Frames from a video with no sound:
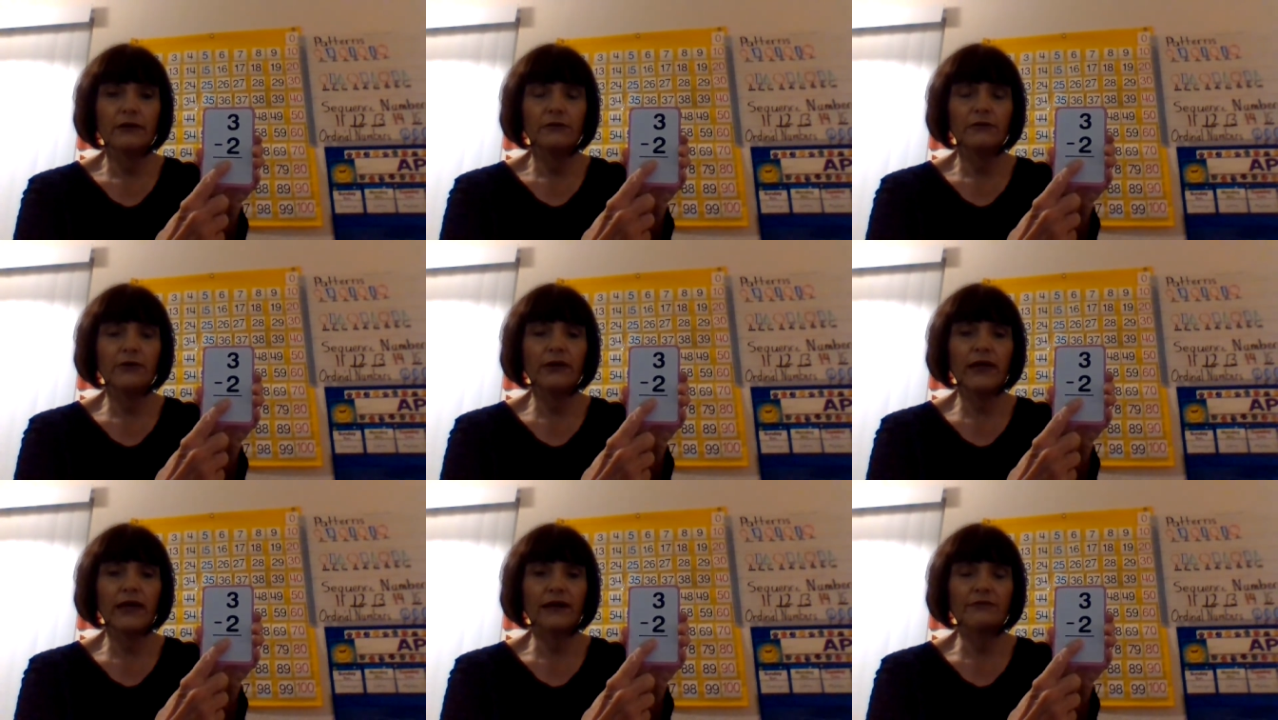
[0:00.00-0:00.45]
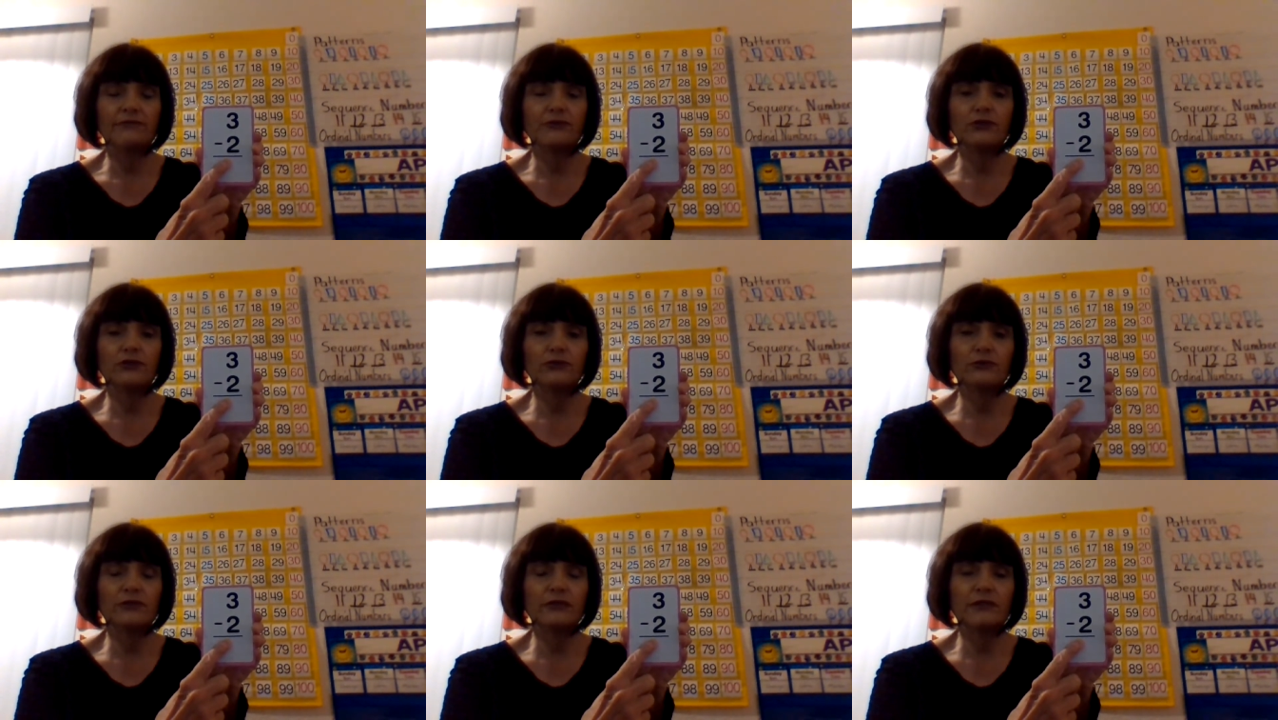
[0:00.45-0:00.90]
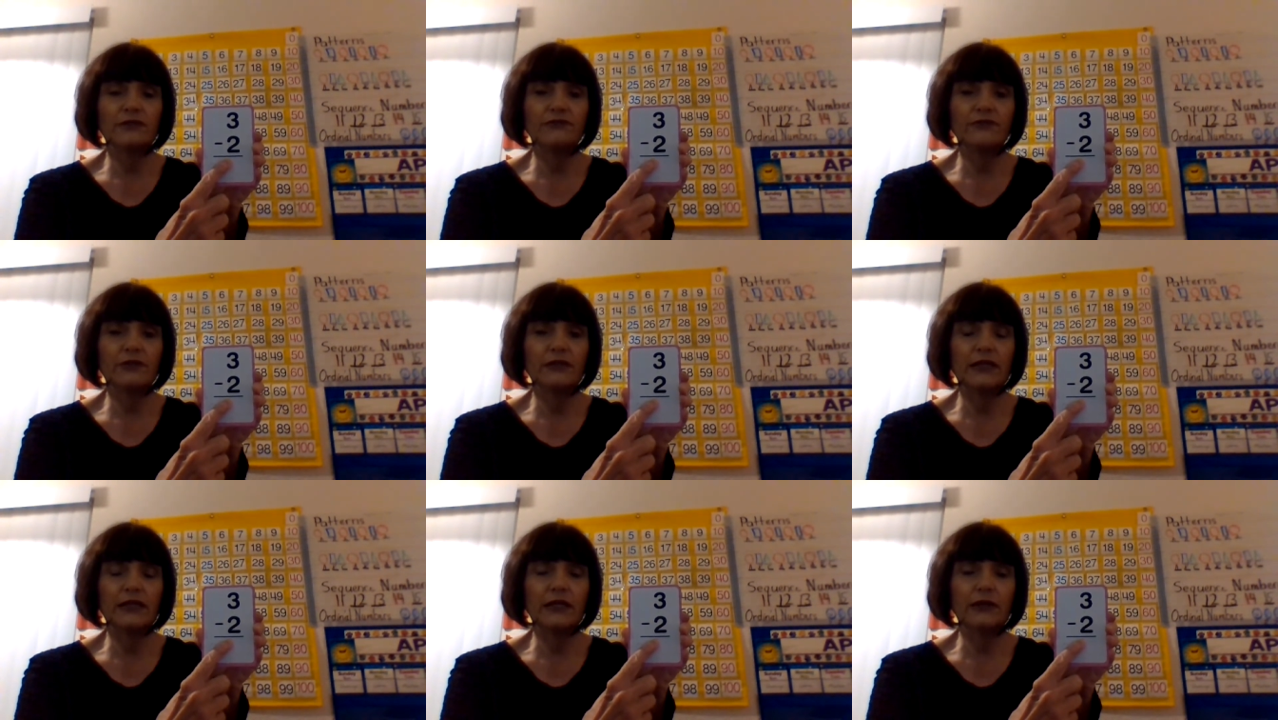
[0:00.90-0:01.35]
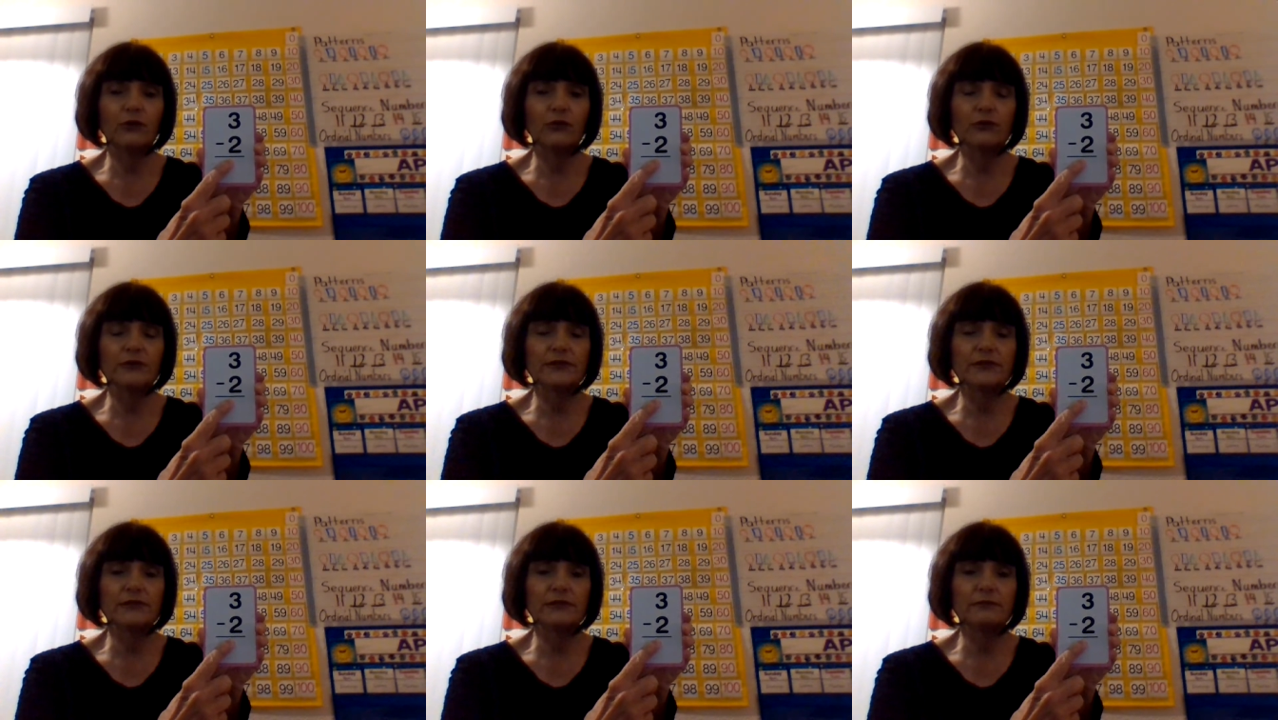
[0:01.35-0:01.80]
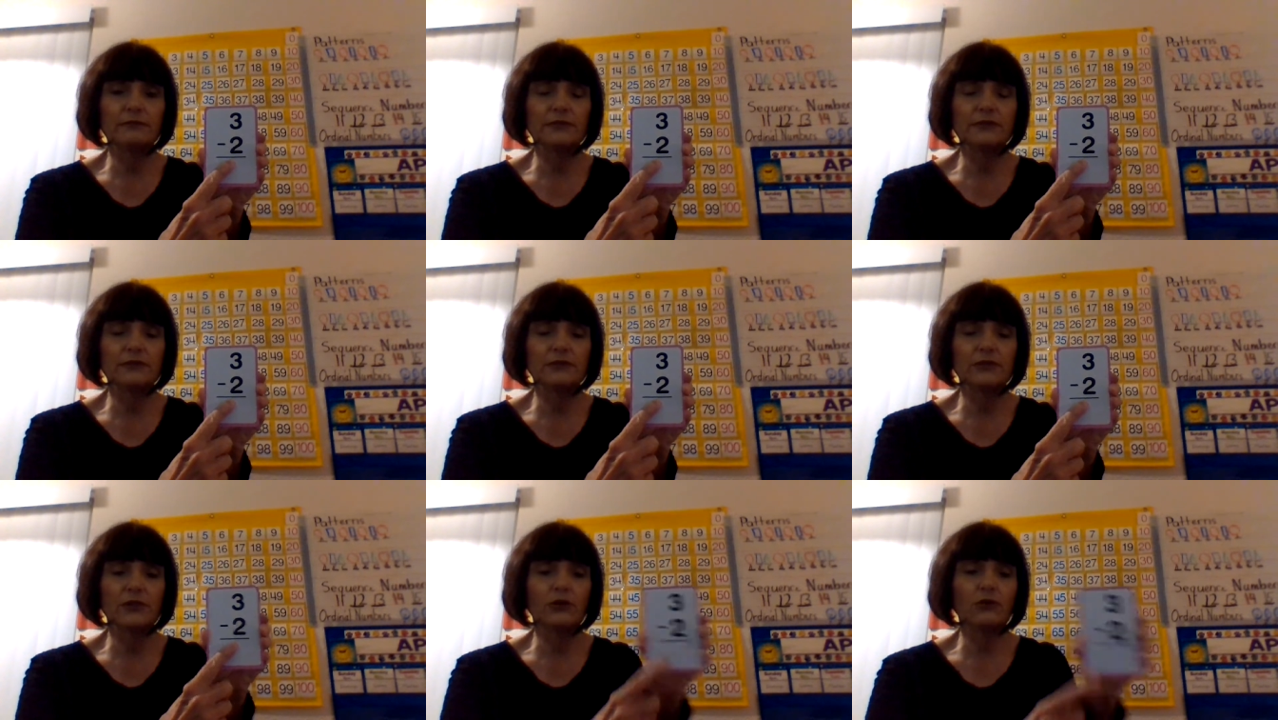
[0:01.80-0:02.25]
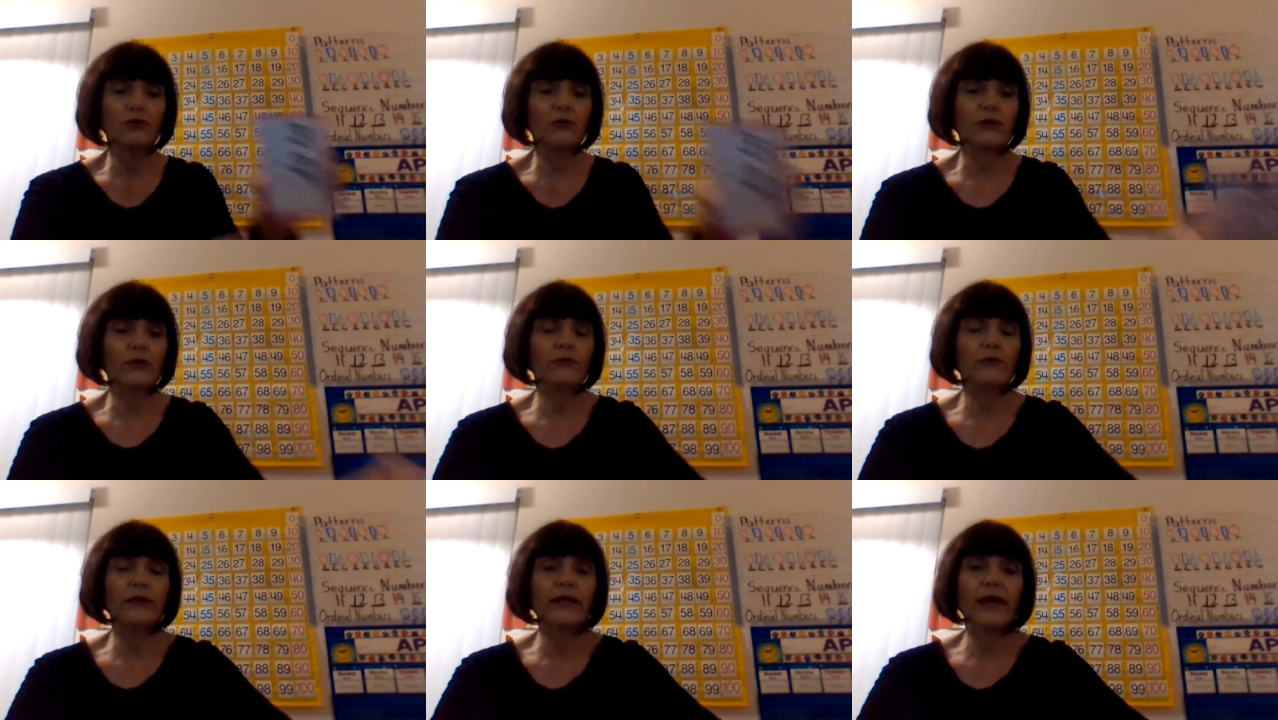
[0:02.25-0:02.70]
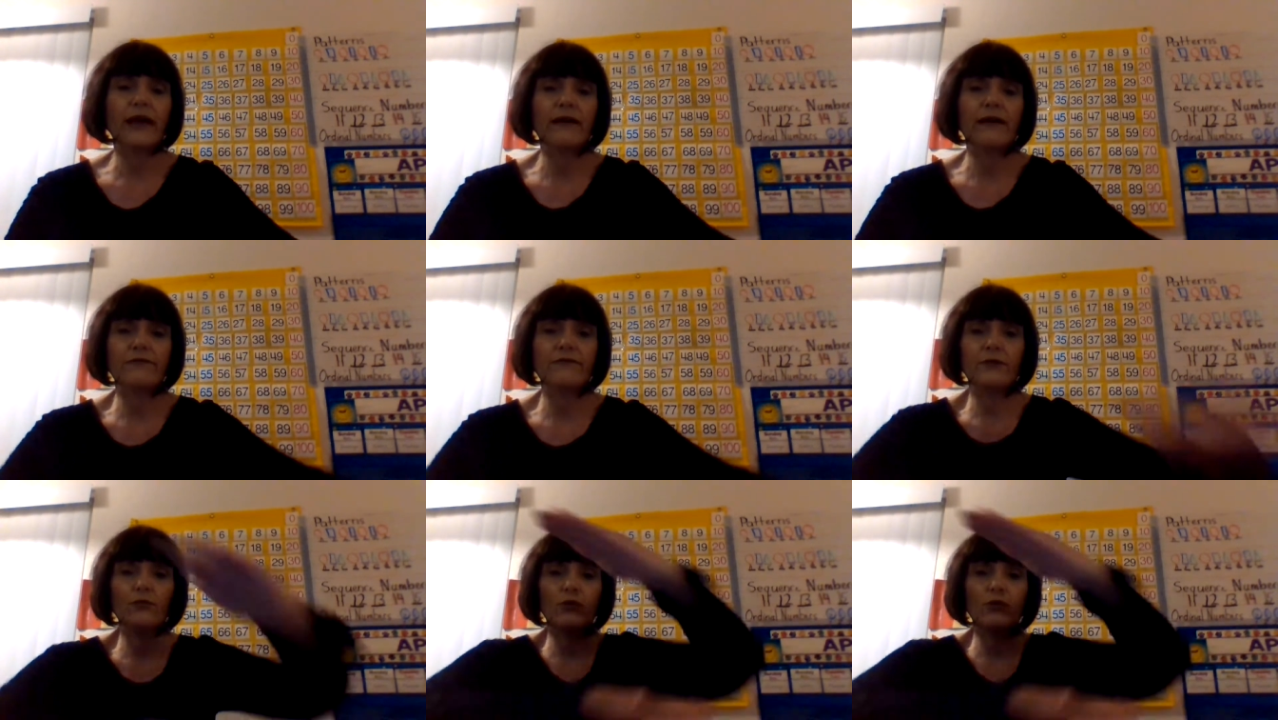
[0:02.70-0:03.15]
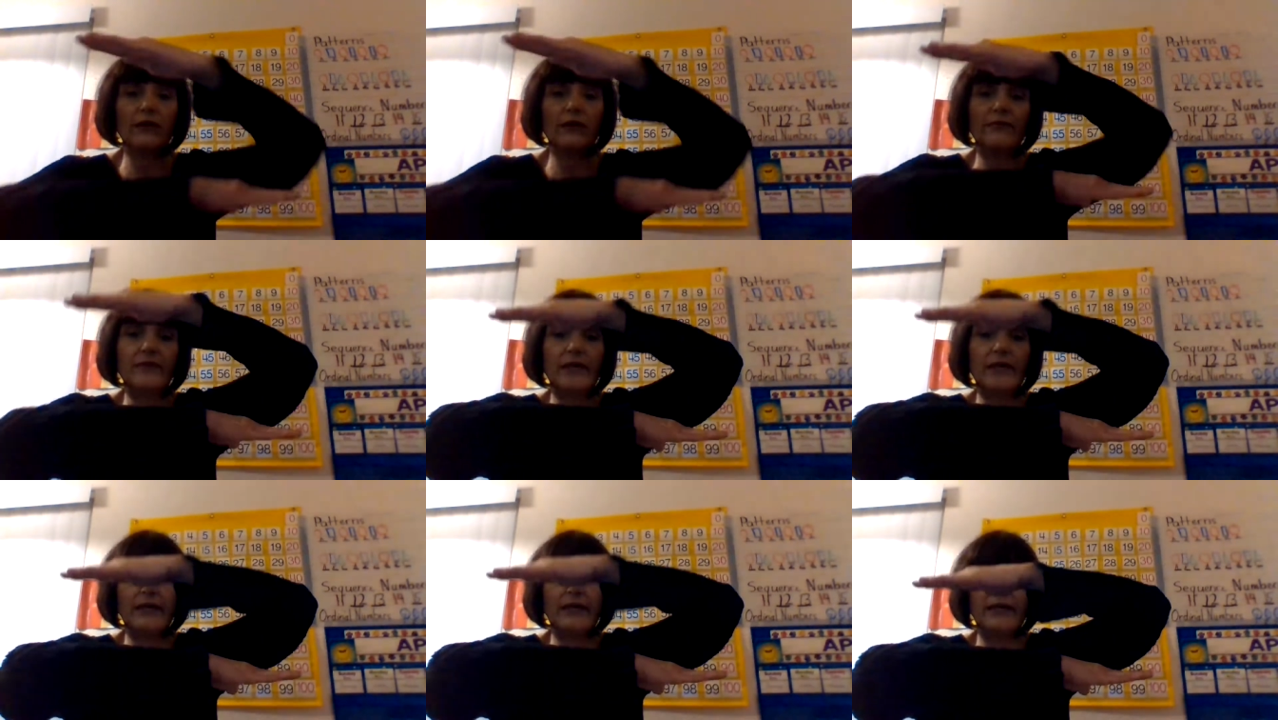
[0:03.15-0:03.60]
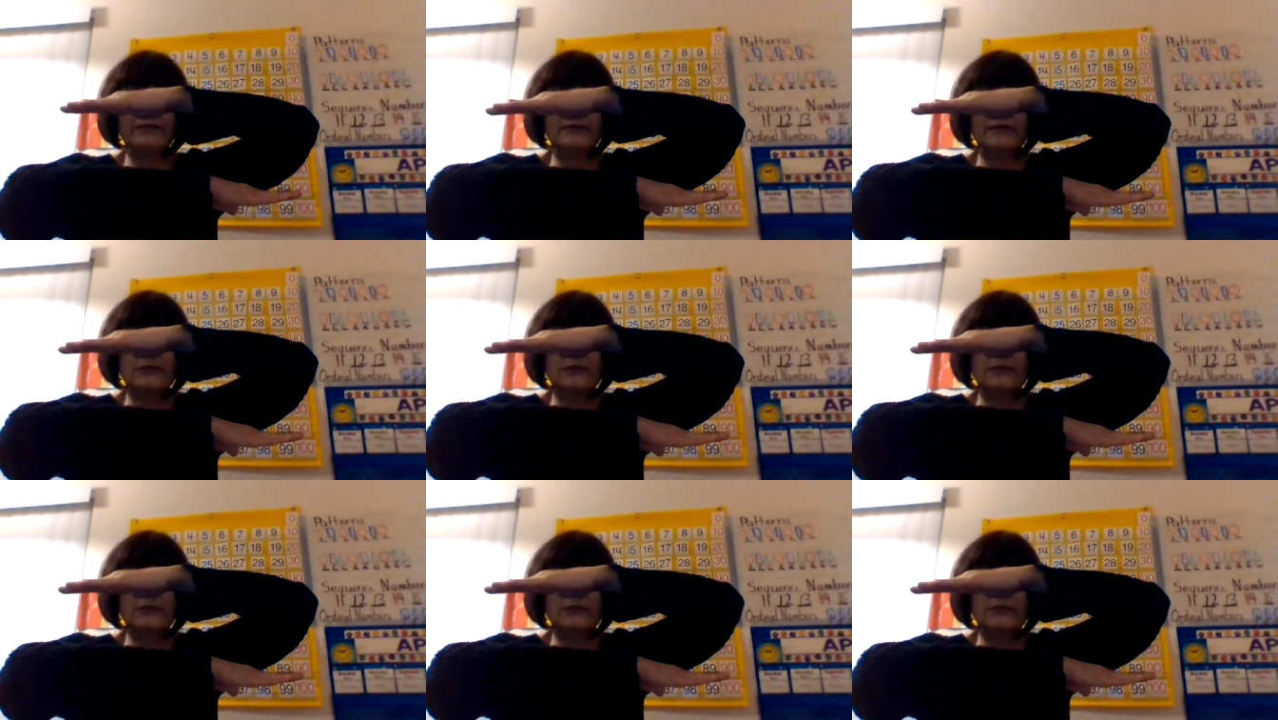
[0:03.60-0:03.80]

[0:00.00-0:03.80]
We have two different equal symbols, don't we? We have the one that has